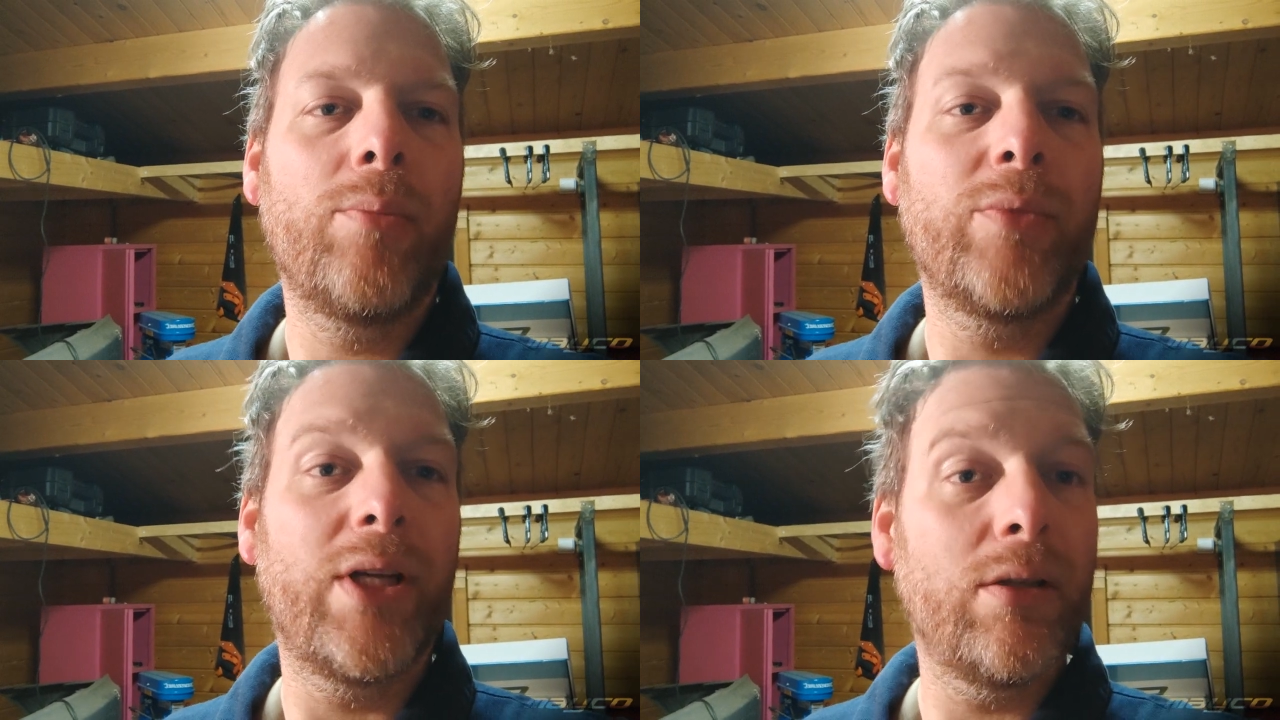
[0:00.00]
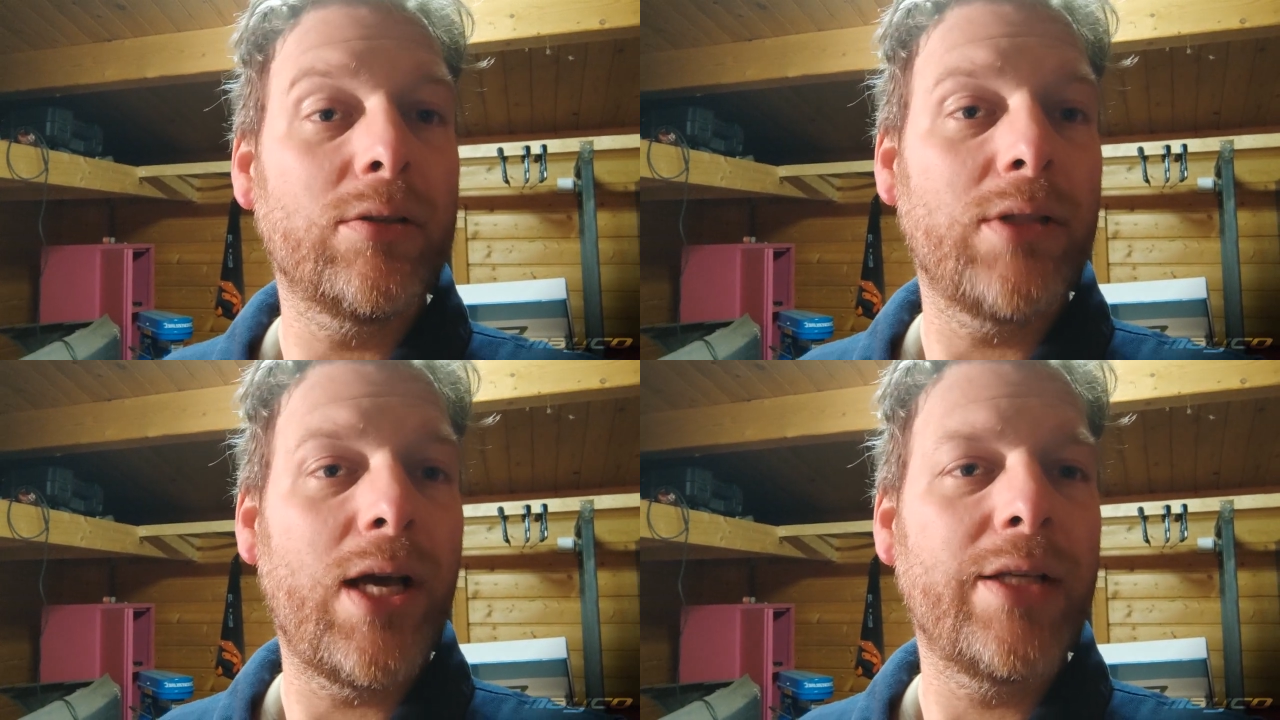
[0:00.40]
They look
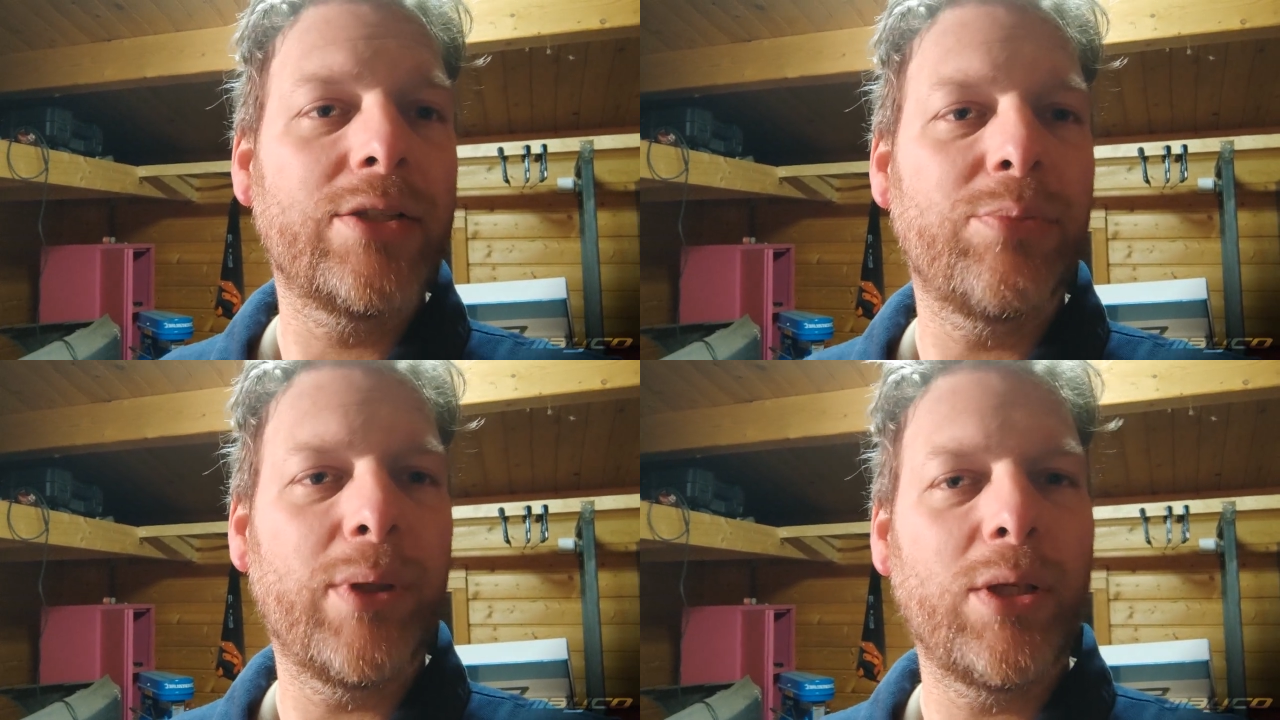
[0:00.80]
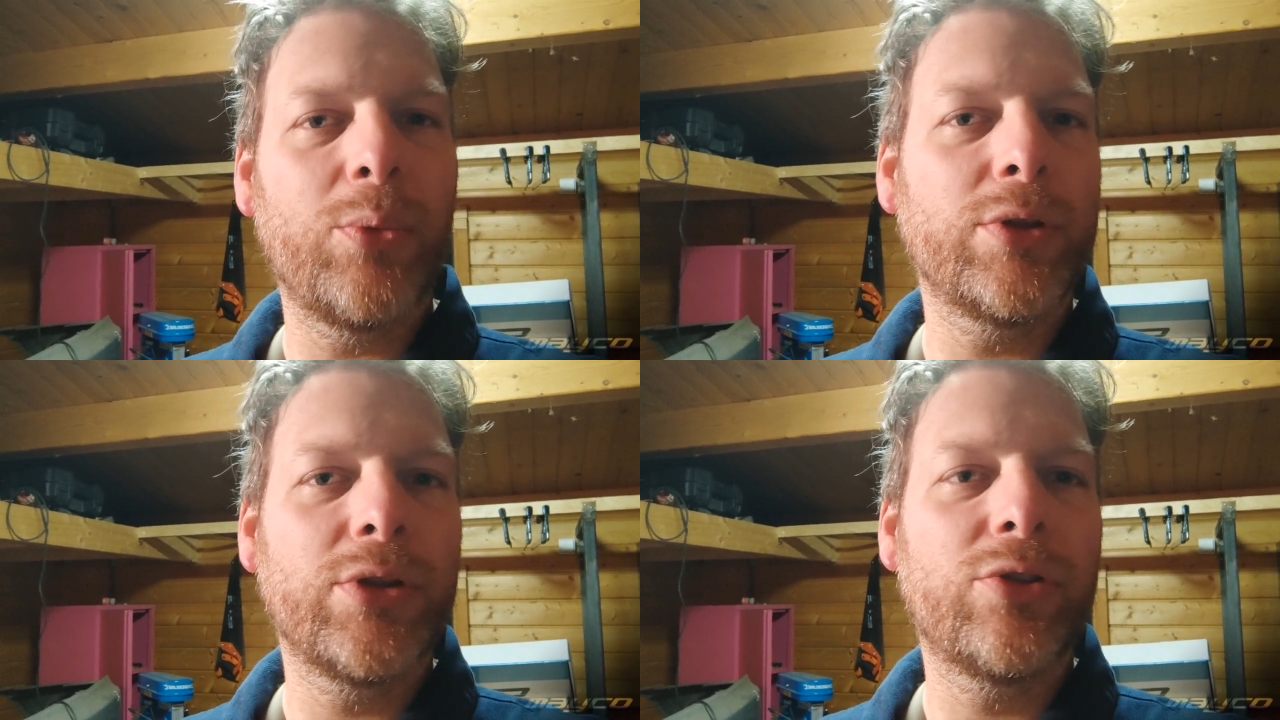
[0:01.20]
nice, but they
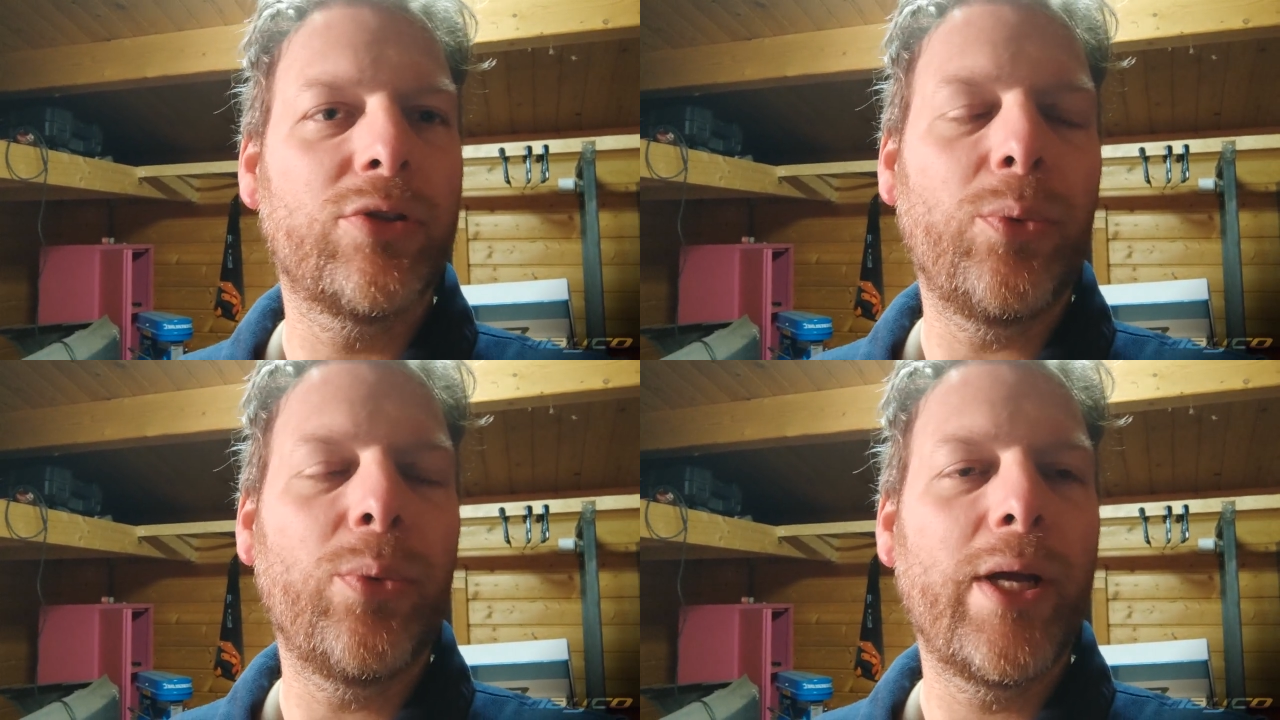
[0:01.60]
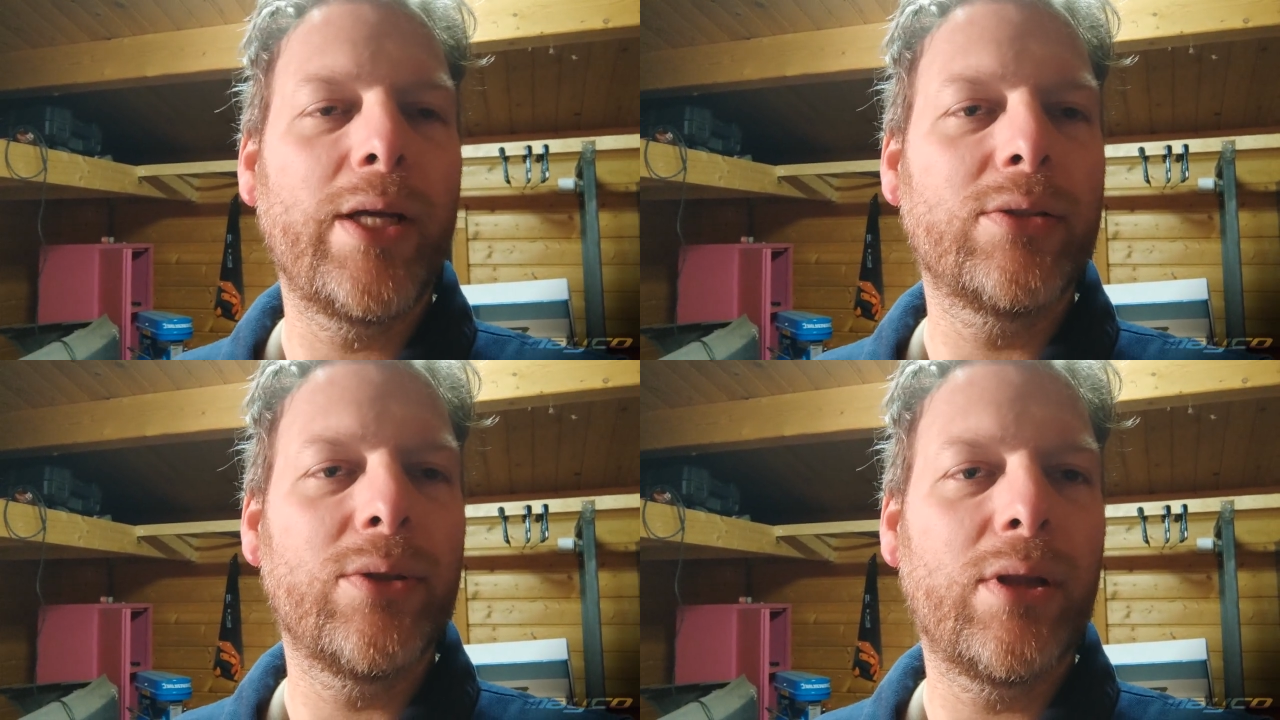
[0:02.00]
were just
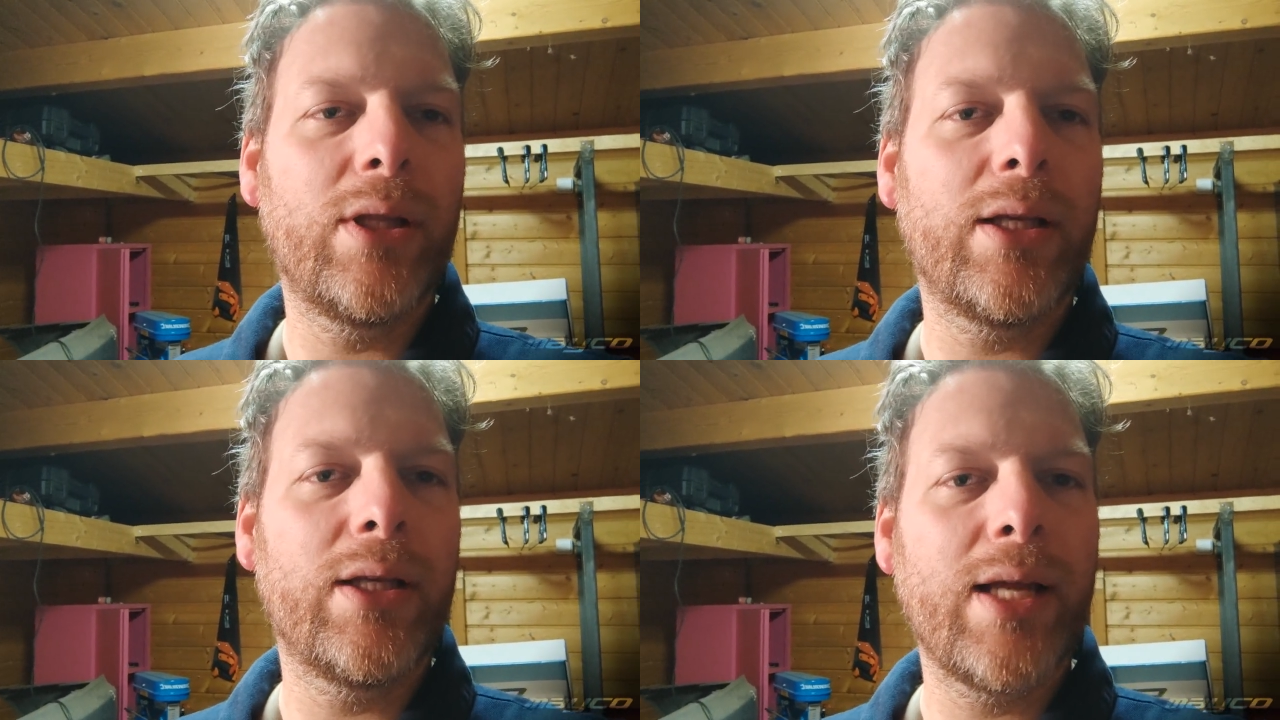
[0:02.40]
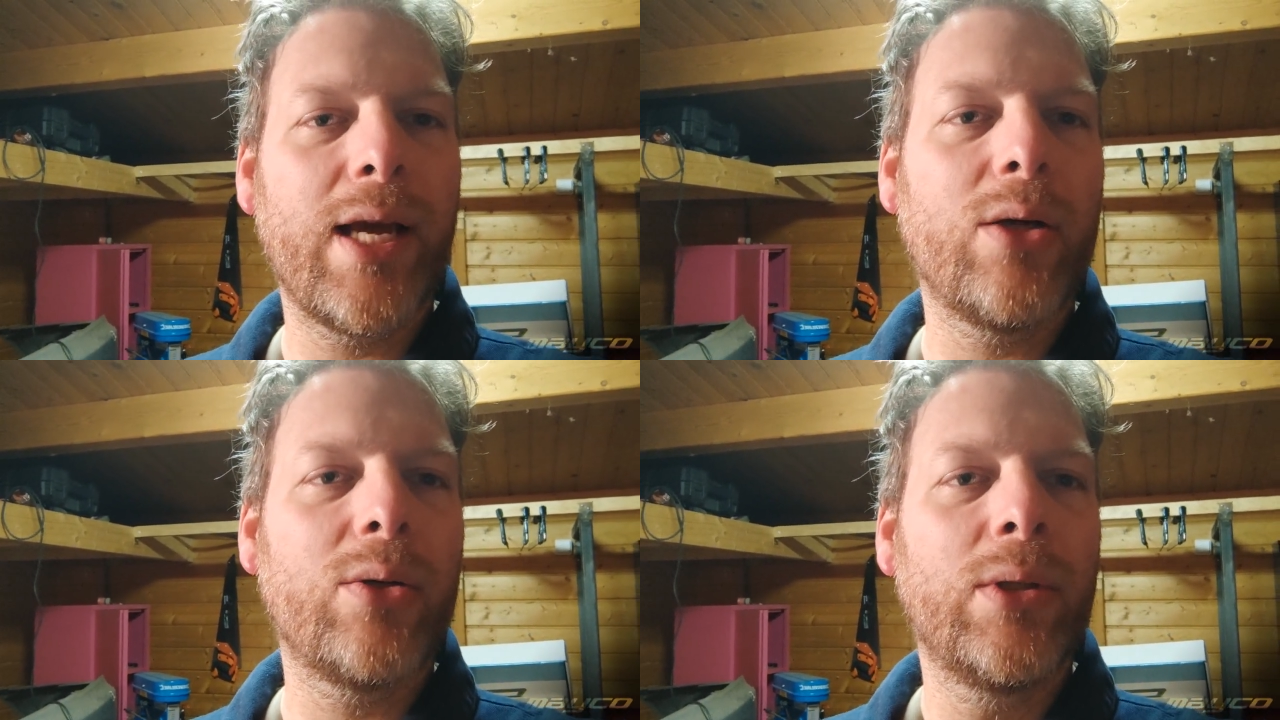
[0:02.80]
way too thick, and
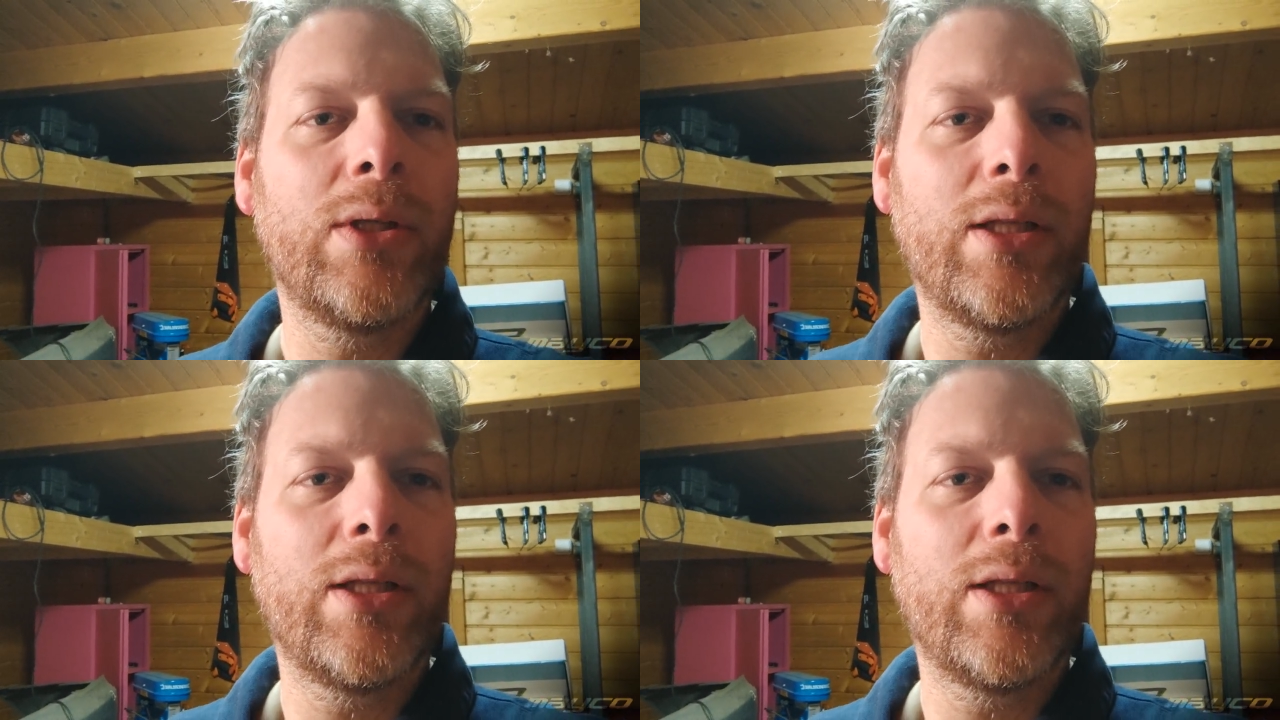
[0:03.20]
now